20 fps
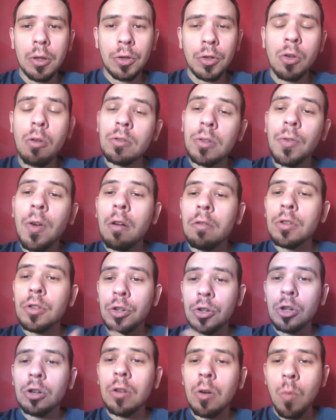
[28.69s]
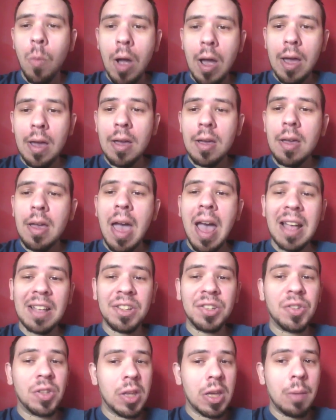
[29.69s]
So as far as you're aware,
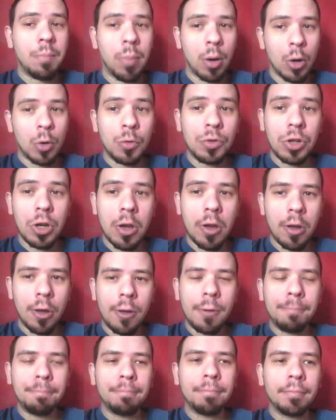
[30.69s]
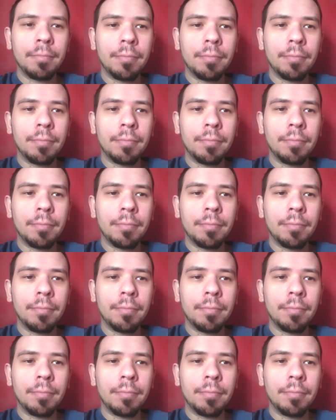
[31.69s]
as the poster,